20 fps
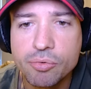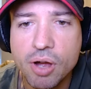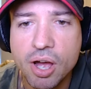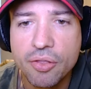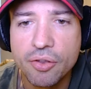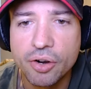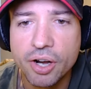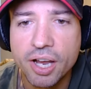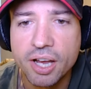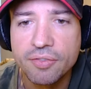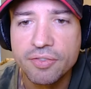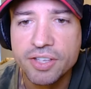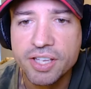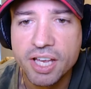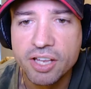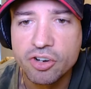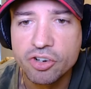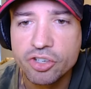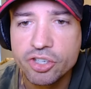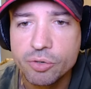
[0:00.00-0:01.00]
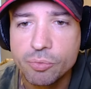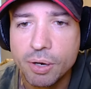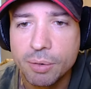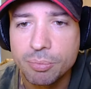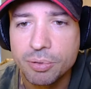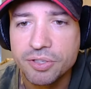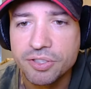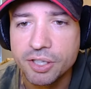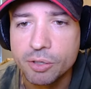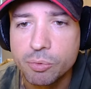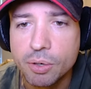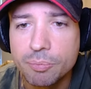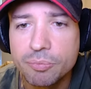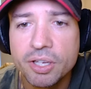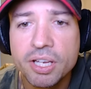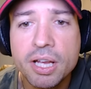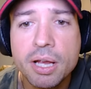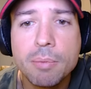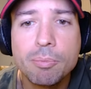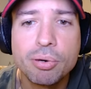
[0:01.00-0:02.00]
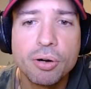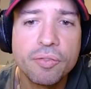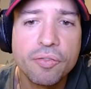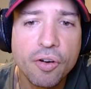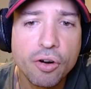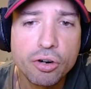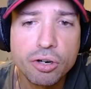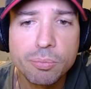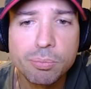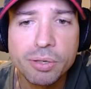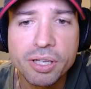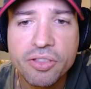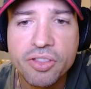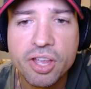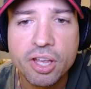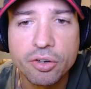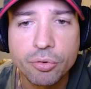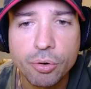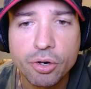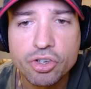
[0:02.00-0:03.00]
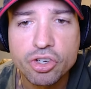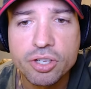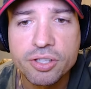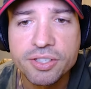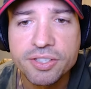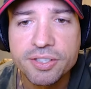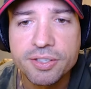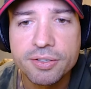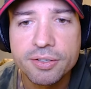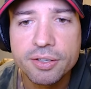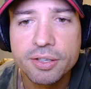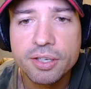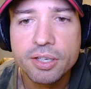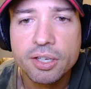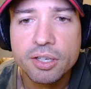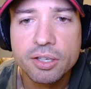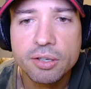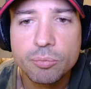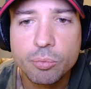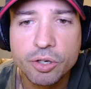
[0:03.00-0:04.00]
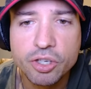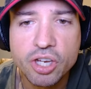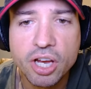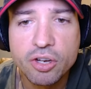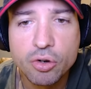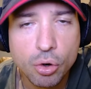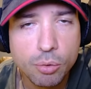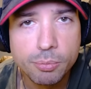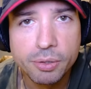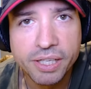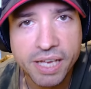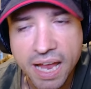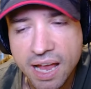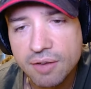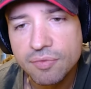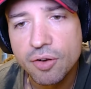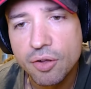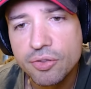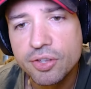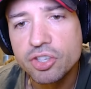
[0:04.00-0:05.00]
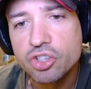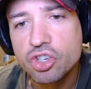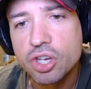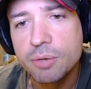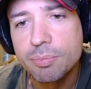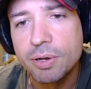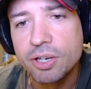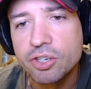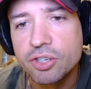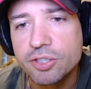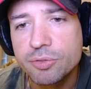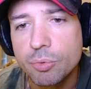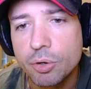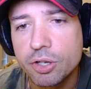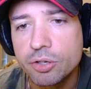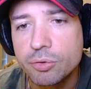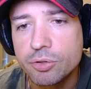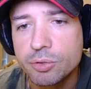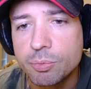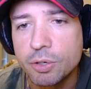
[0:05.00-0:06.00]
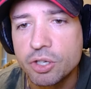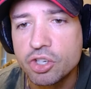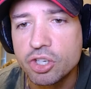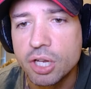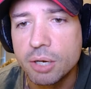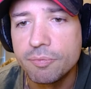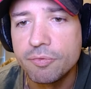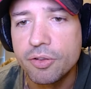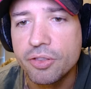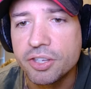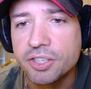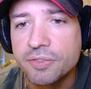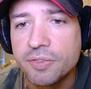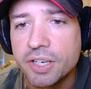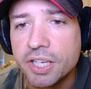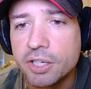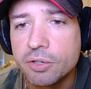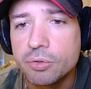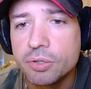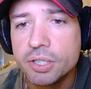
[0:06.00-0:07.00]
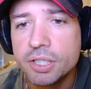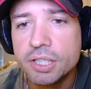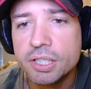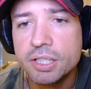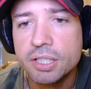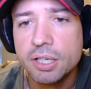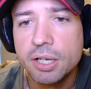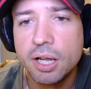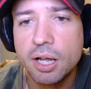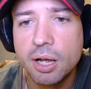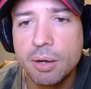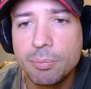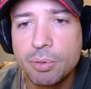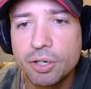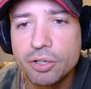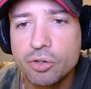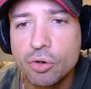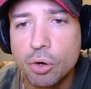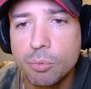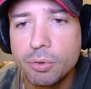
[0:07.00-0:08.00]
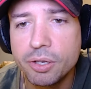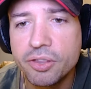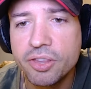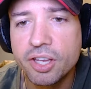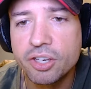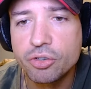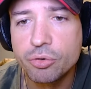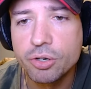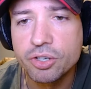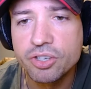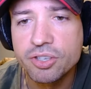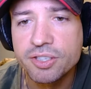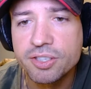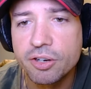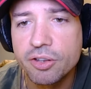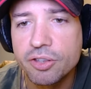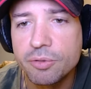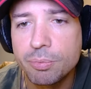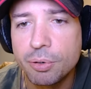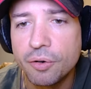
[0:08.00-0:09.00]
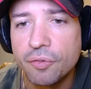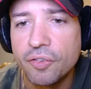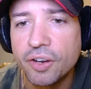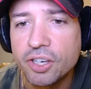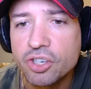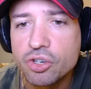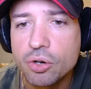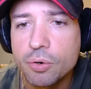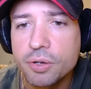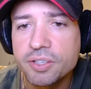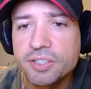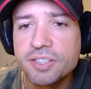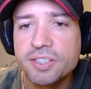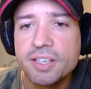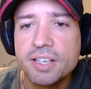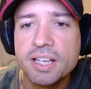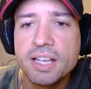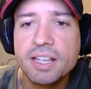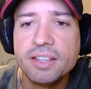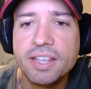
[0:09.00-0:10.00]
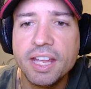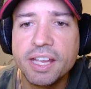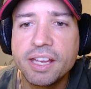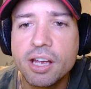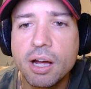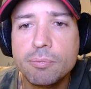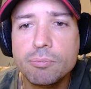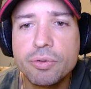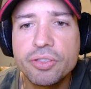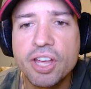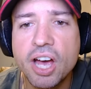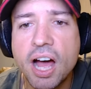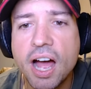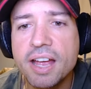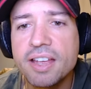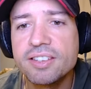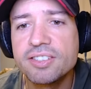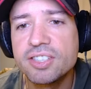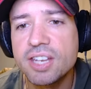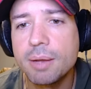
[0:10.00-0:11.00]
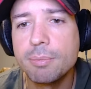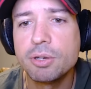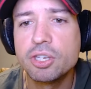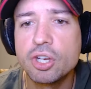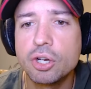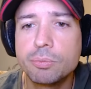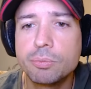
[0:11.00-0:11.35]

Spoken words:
rather have the energy weapons equipped. Preferably the attritions, which I normally have on this ship. I just wanted to switch it up for this video. But normally the attritions are the perfect choice. They come with the highest damage